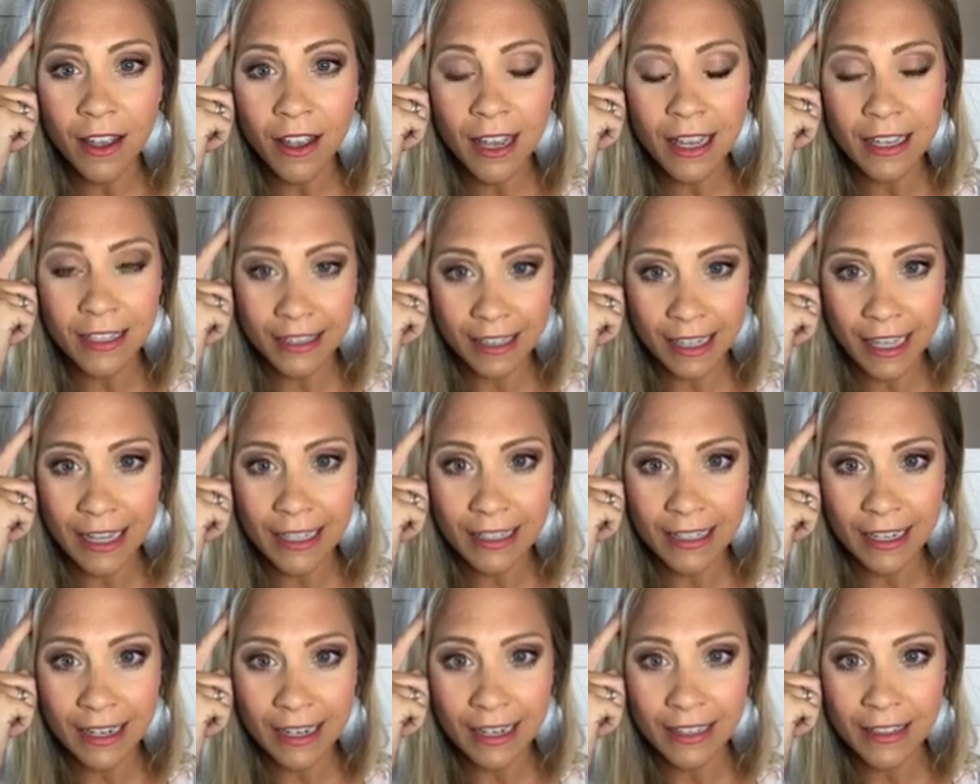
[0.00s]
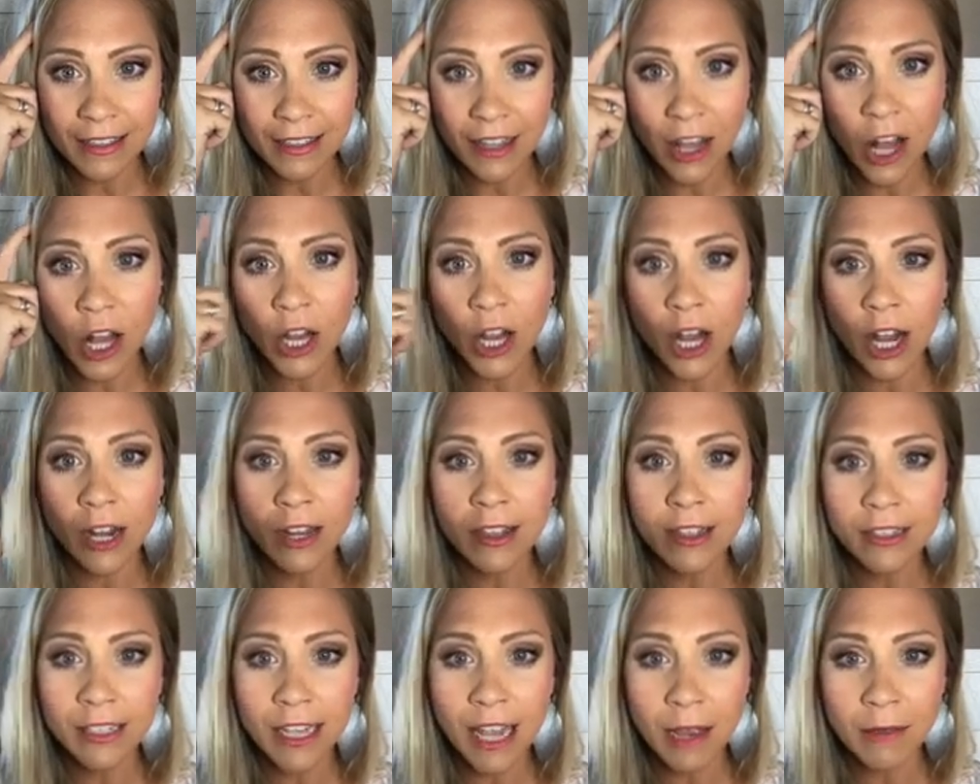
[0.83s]
is laziness. A lot of
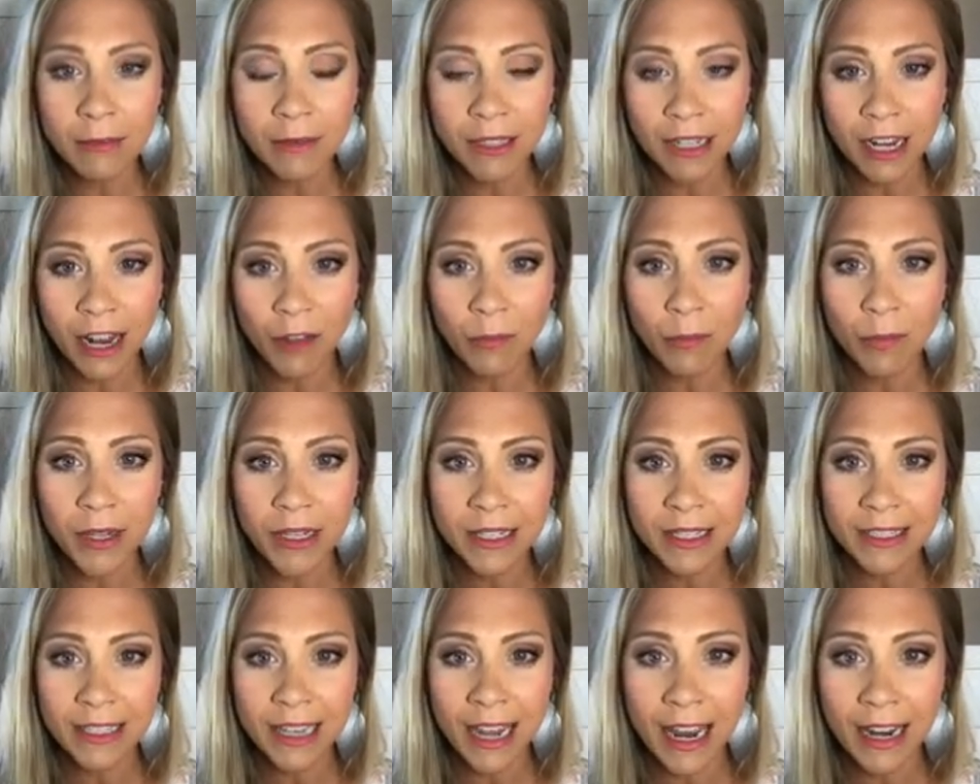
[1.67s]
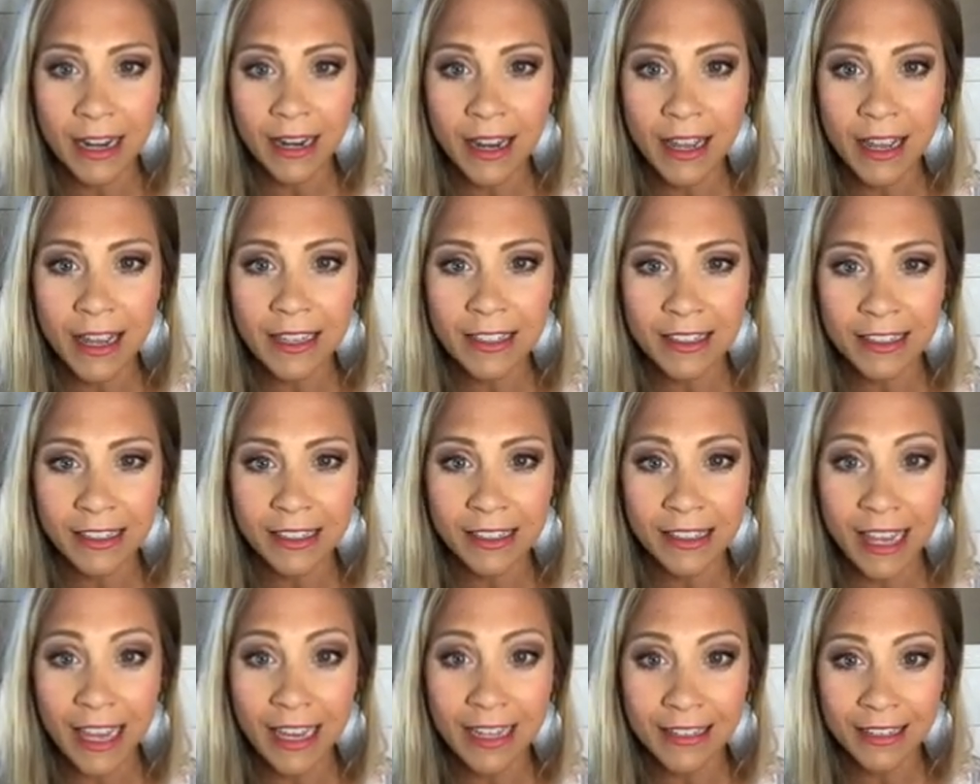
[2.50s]
the times that I've been stagnant is
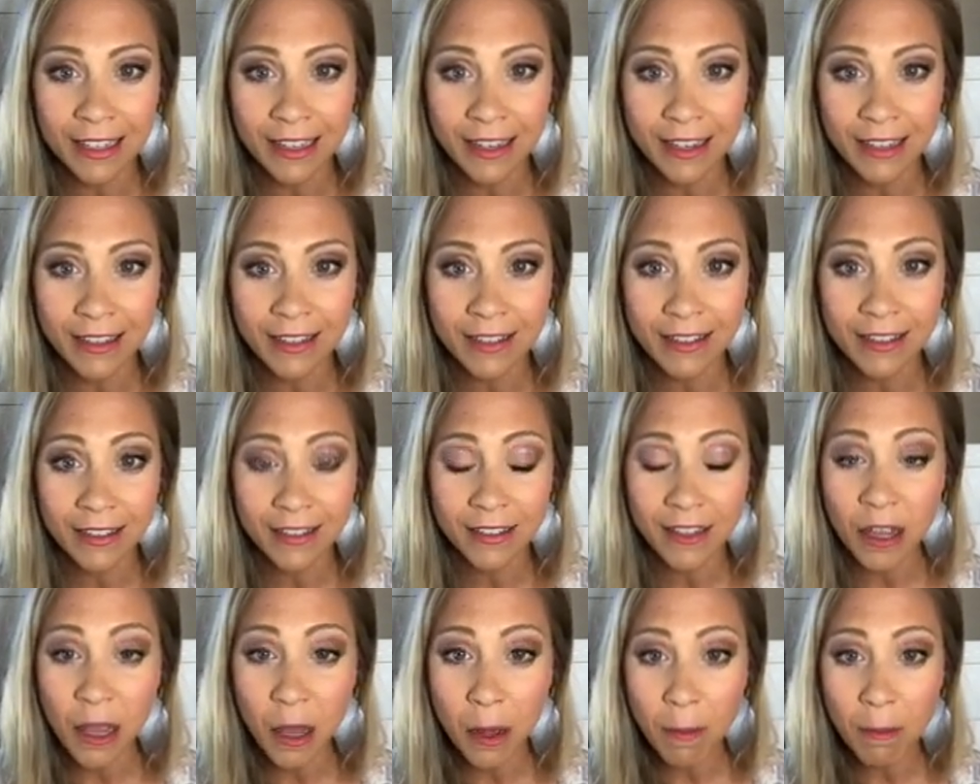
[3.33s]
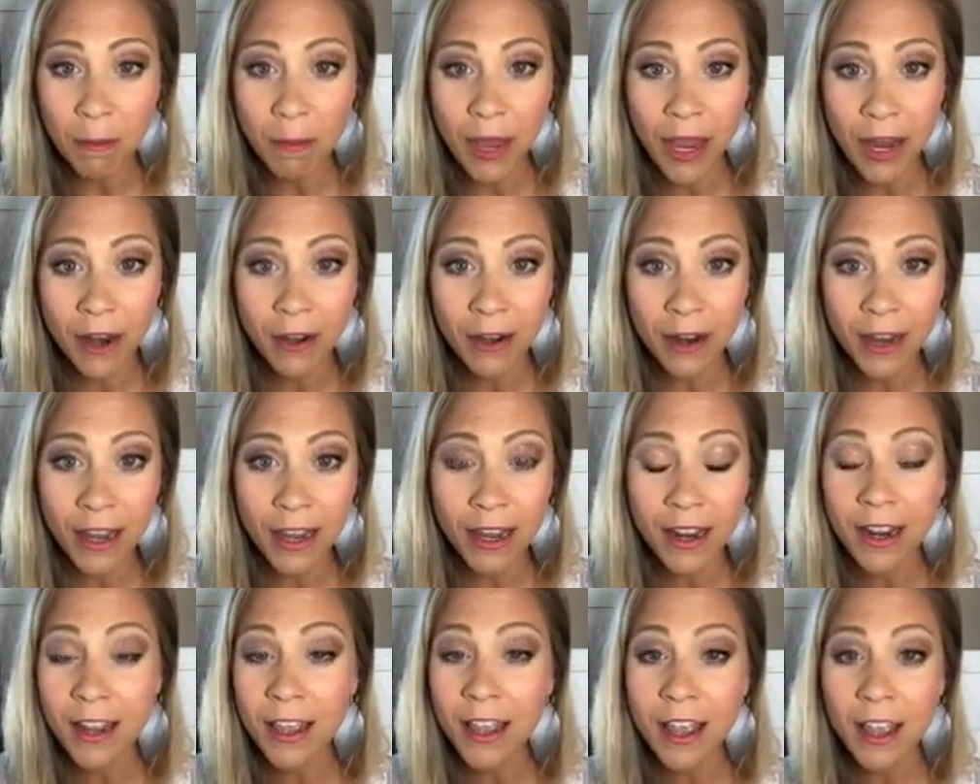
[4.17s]
laziness.
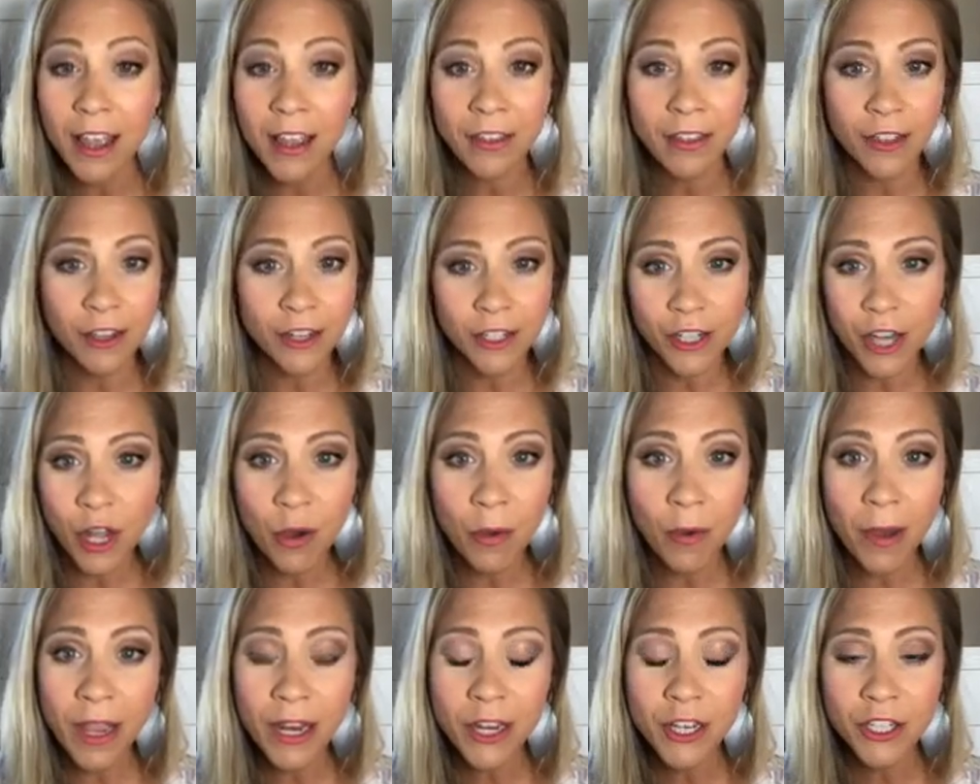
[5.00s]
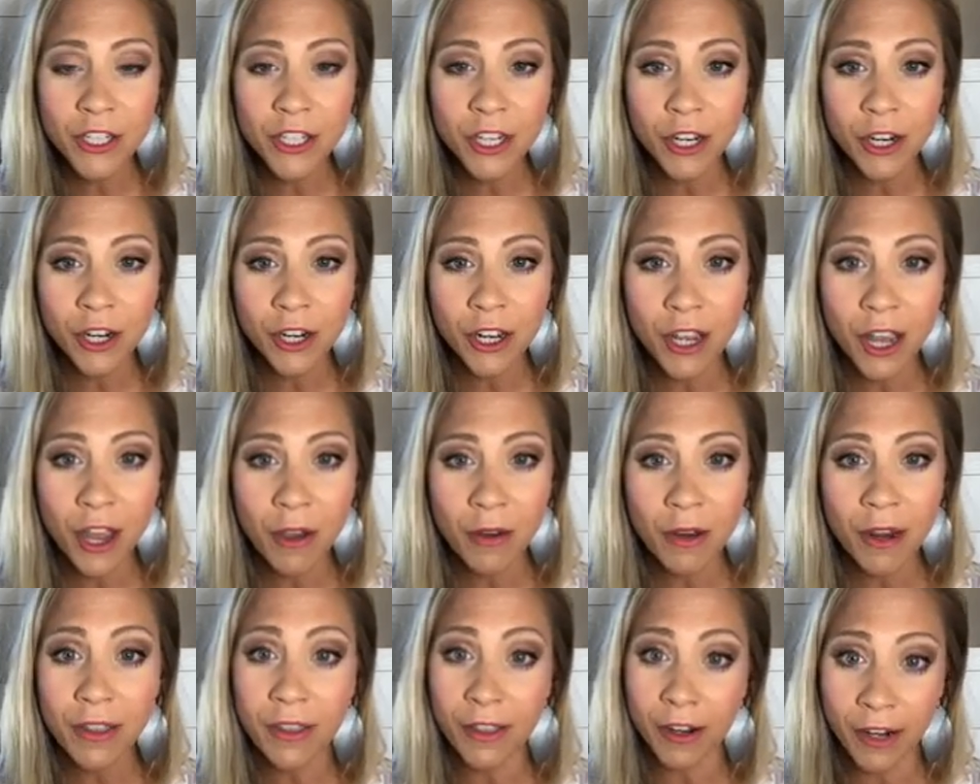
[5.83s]
Period. There's no way to sugarcoat
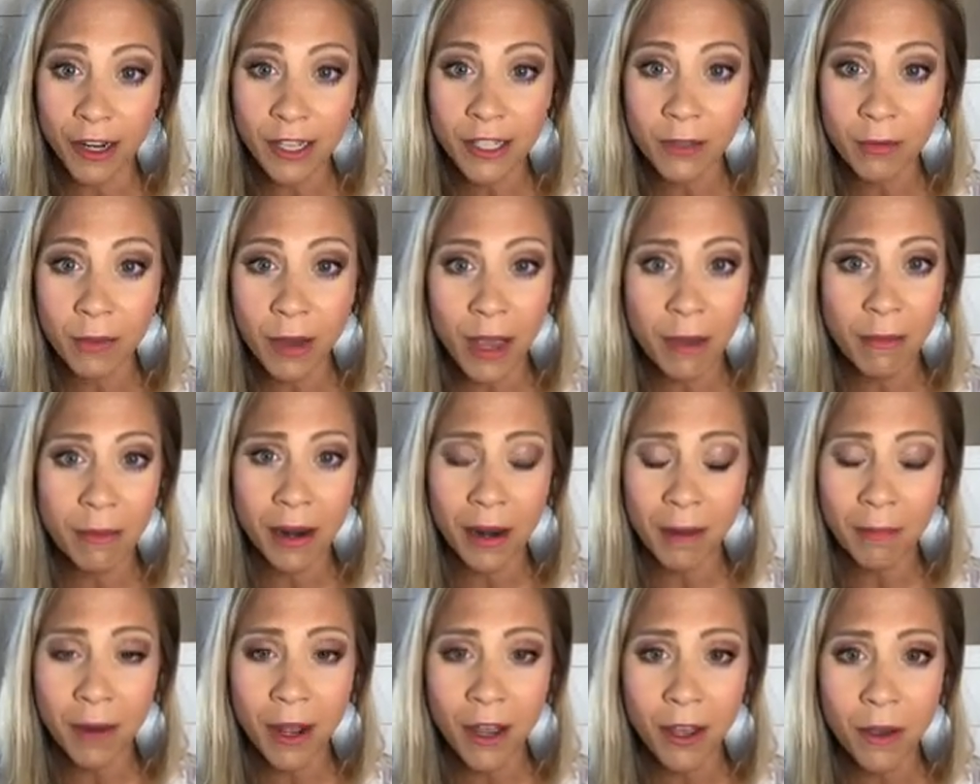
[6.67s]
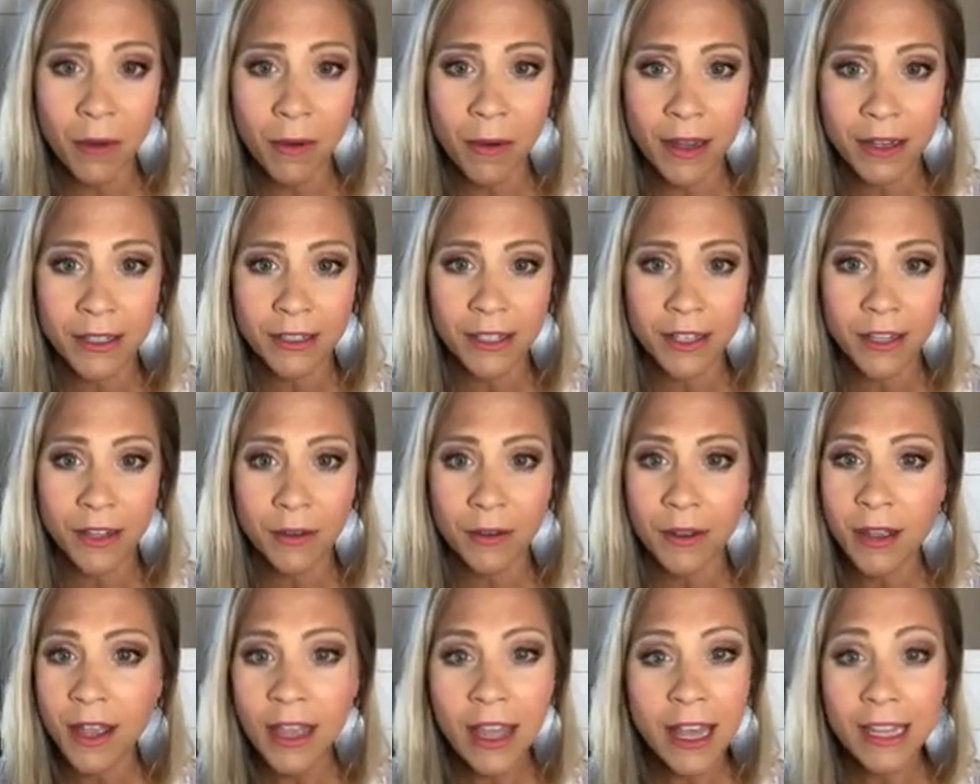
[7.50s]
it. There is a way, but I'm not going to.
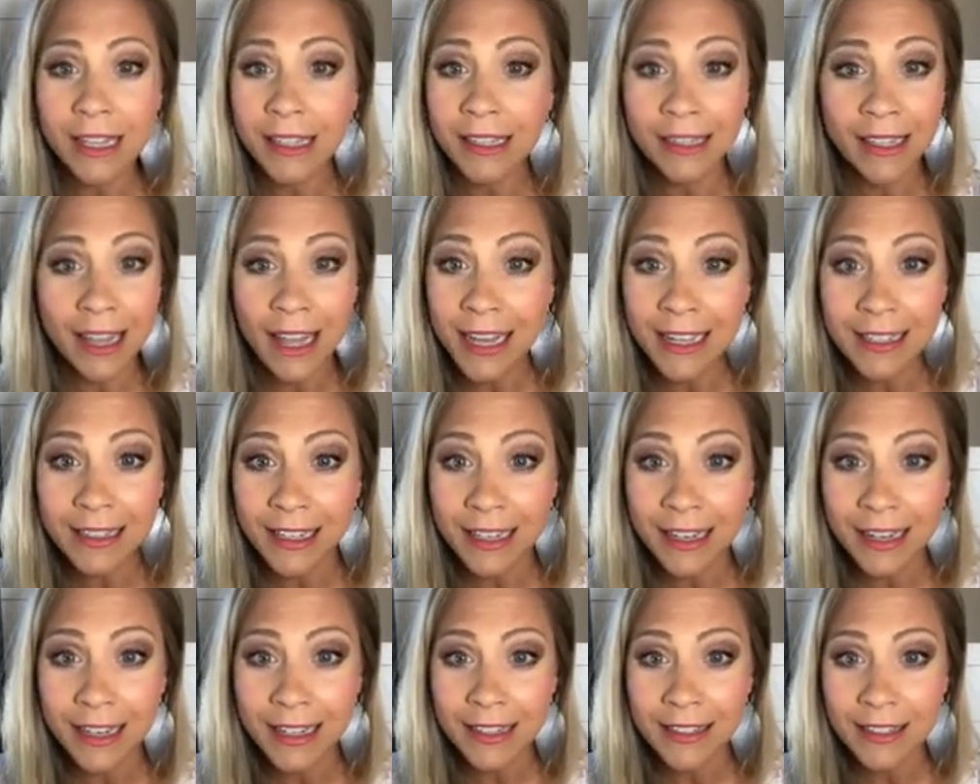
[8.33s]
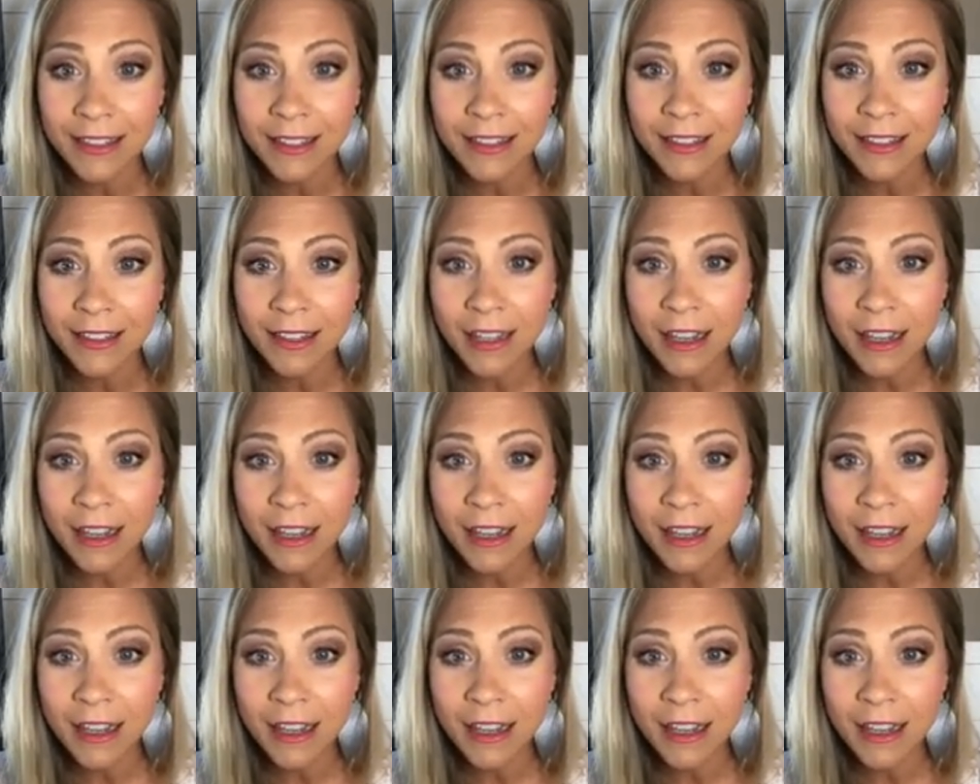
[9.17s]
Laziness.